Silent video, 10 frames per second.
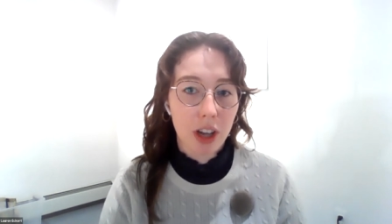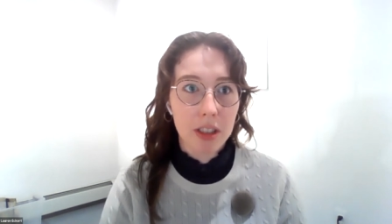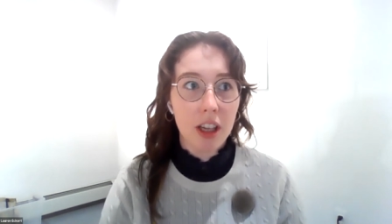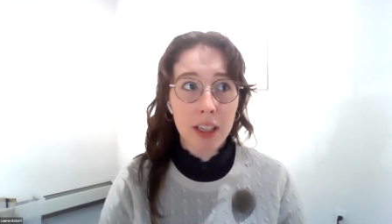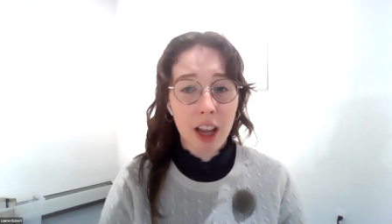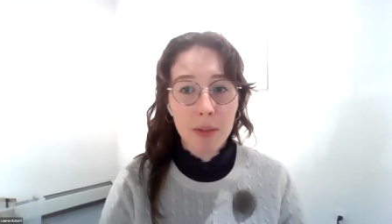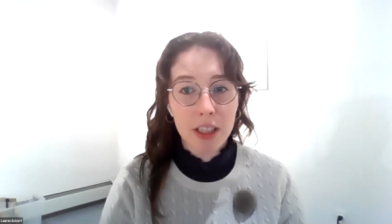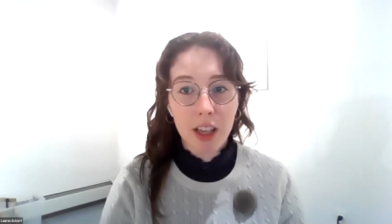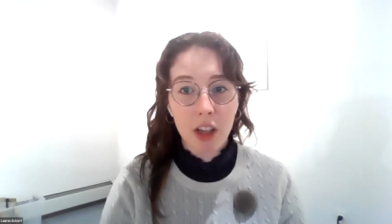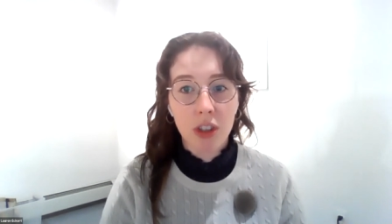I was still
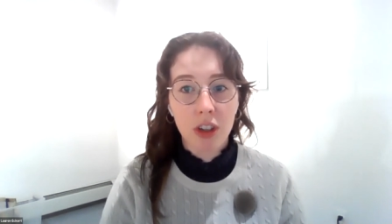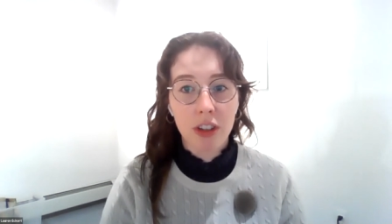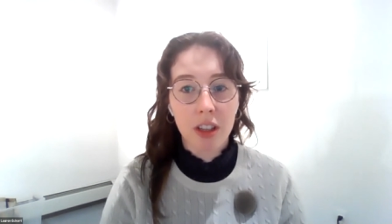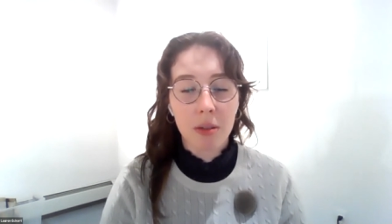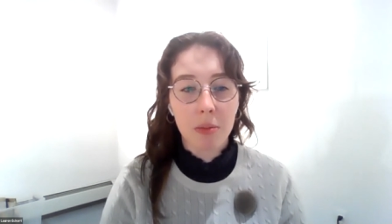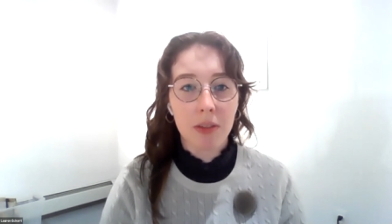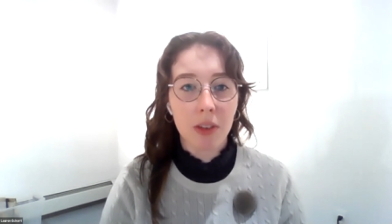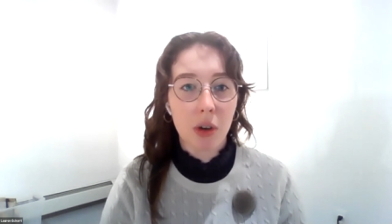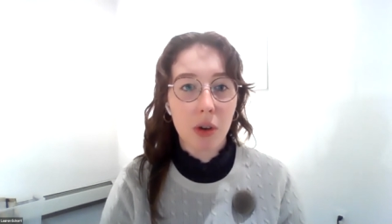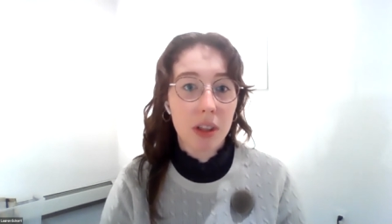spending time and attention on
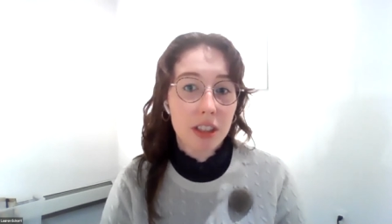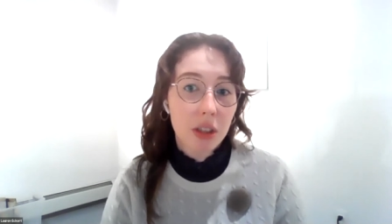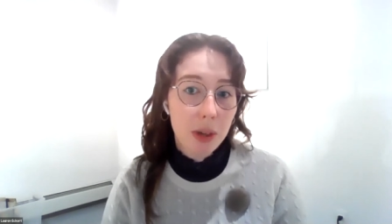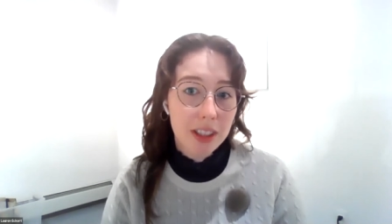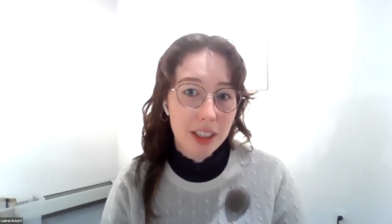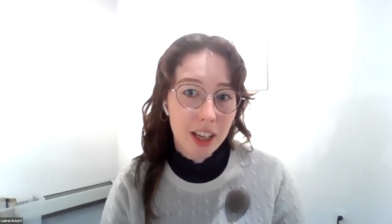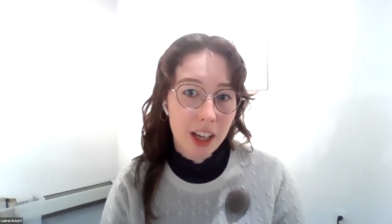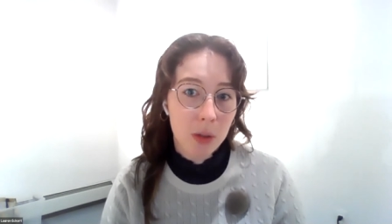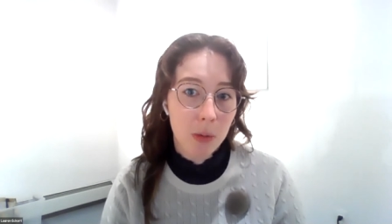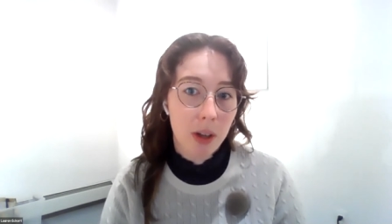them, even though it still wasn't
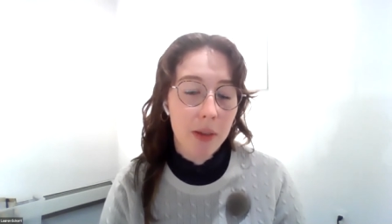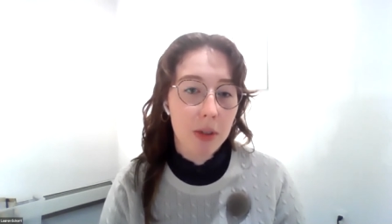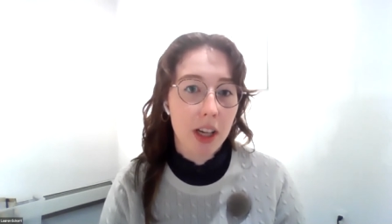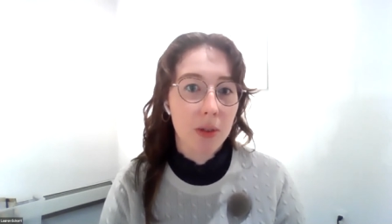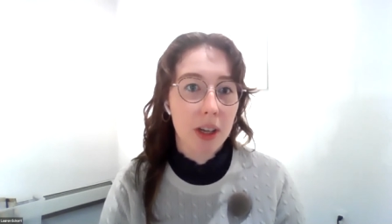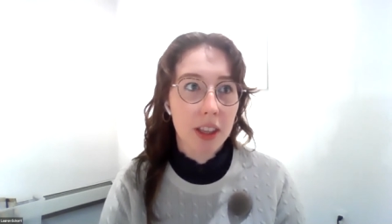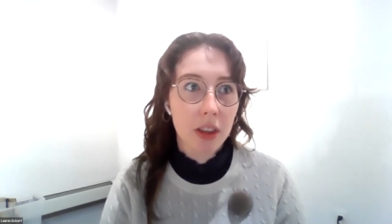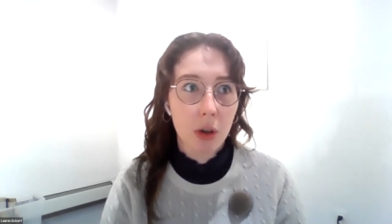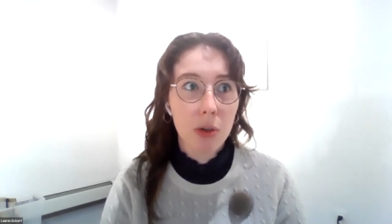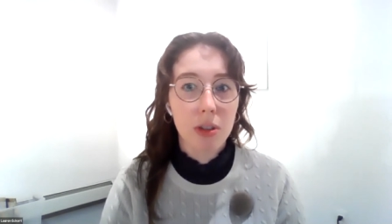a tangible object. So I
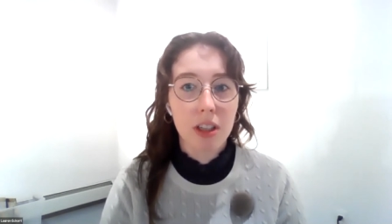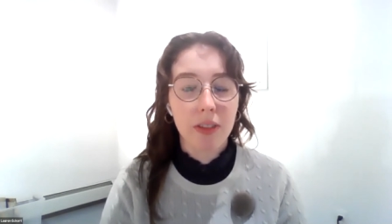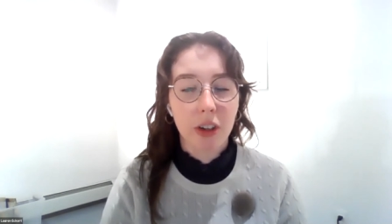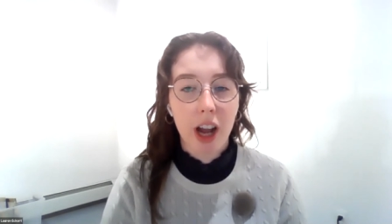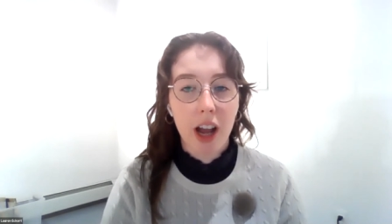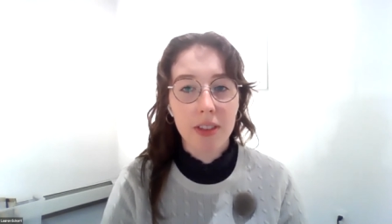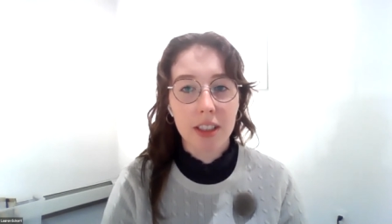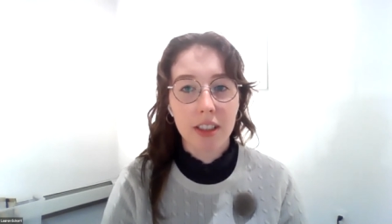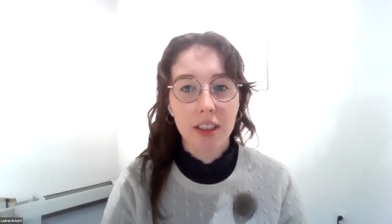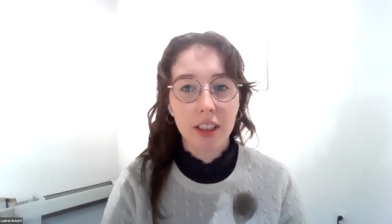think those are even
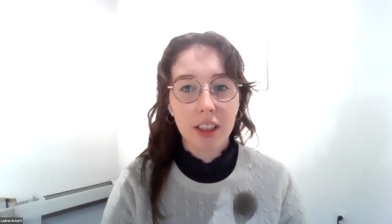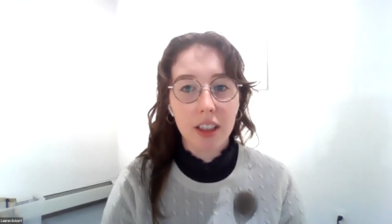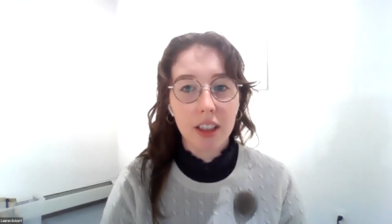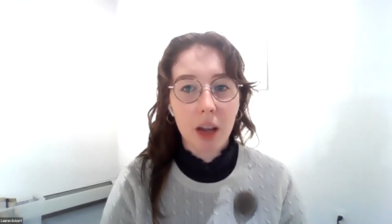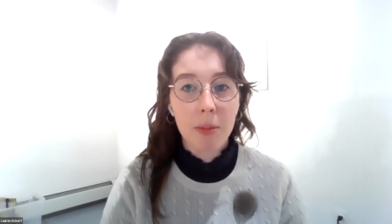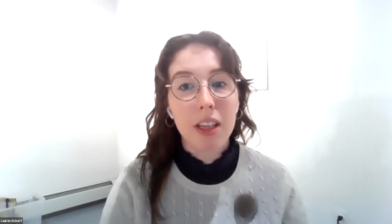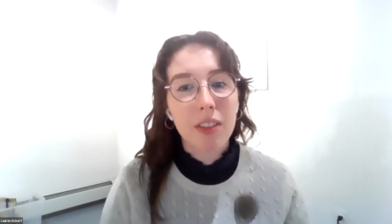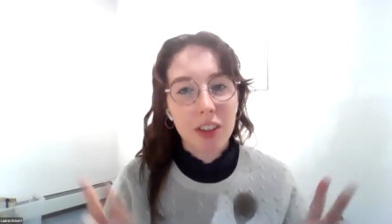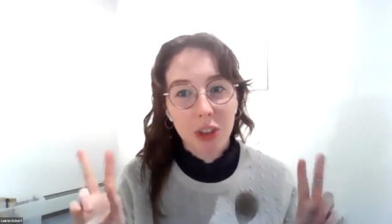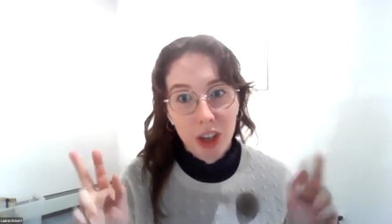crafted. I mean,
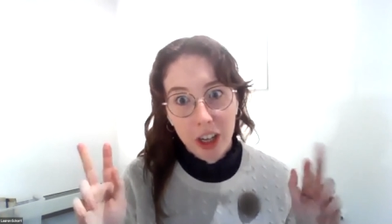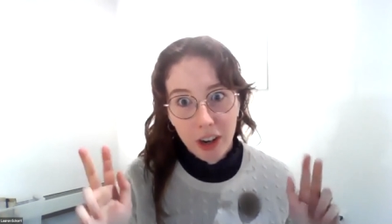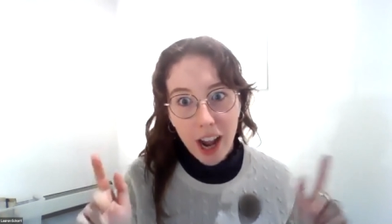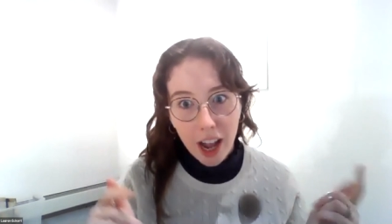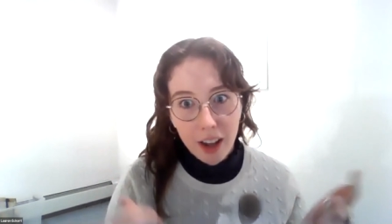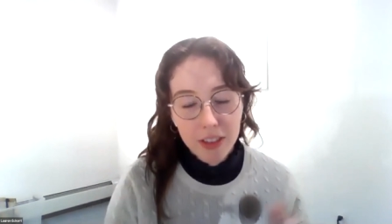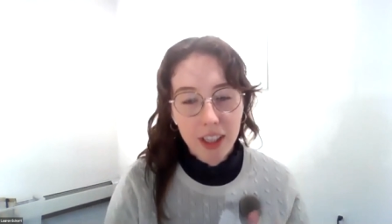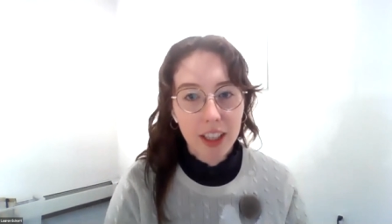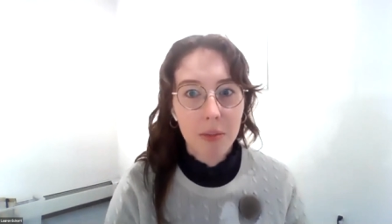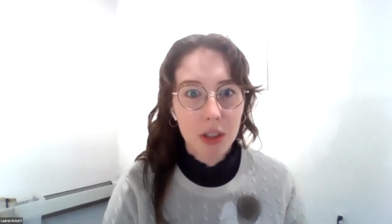even if they're not crafts,
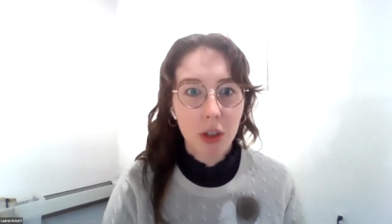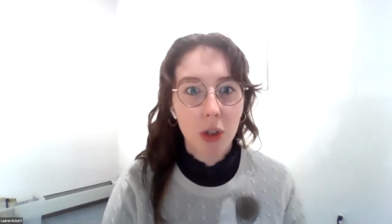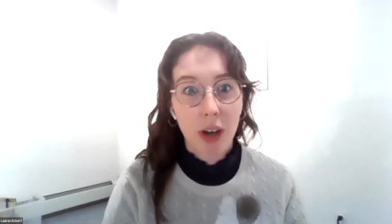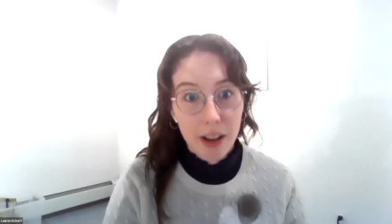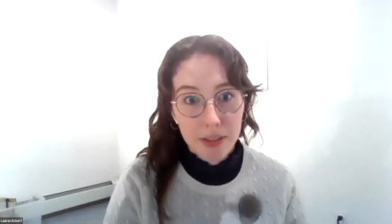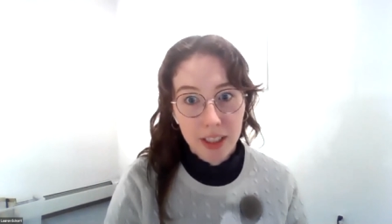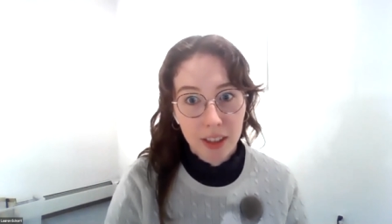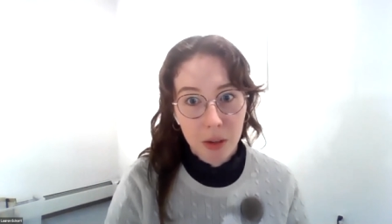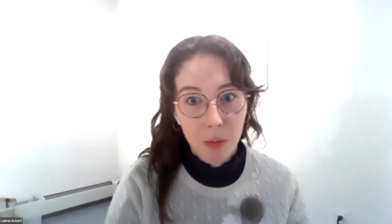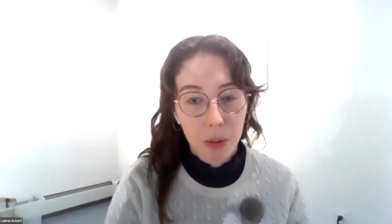like I'm still
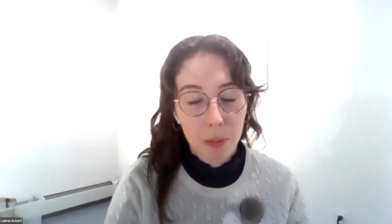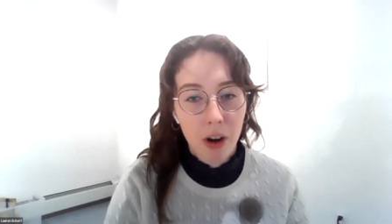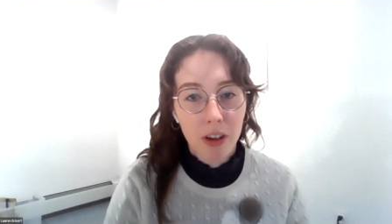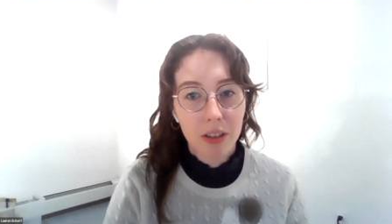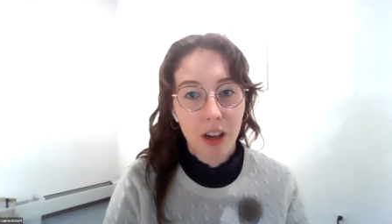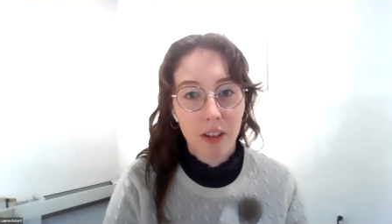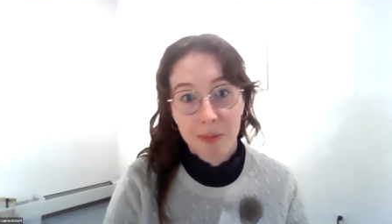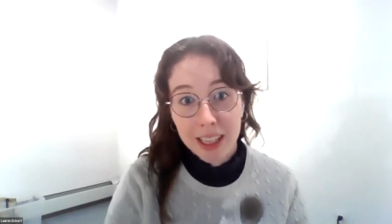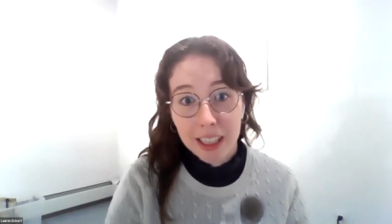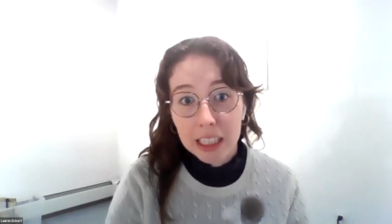crafting them with part of
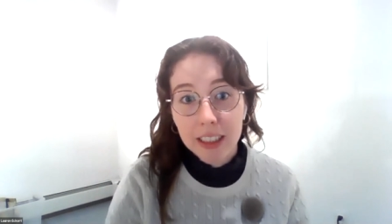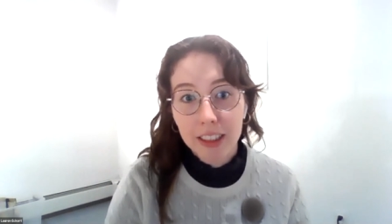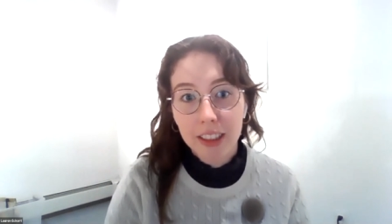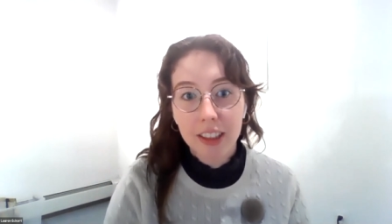me.